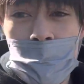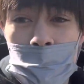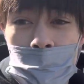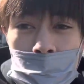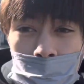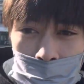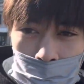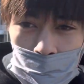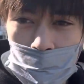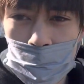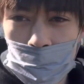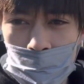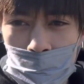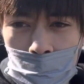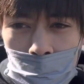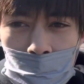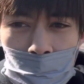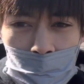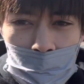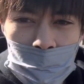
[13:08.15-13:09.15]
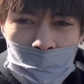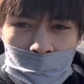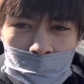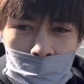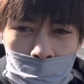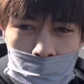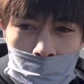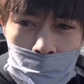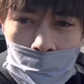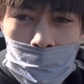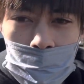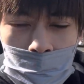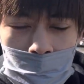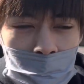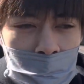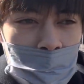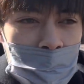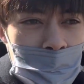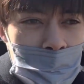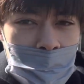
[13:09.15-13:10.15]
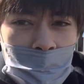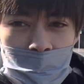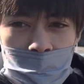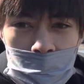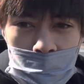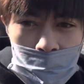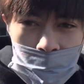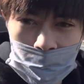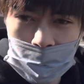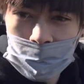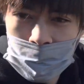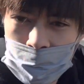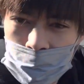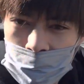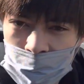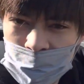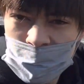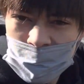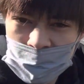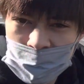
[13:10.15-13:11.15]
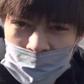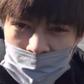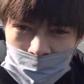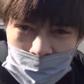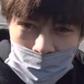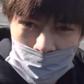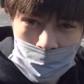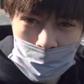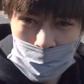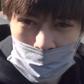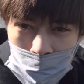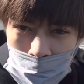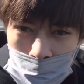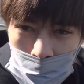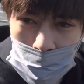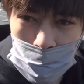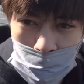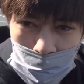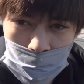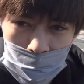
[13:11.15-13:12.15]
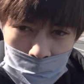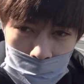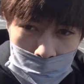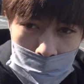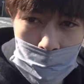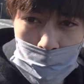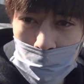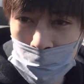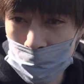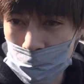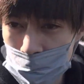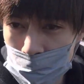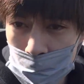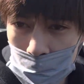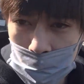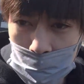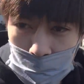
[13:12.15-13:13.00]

heading to the lot right now, and got some cardboard and a bunch of other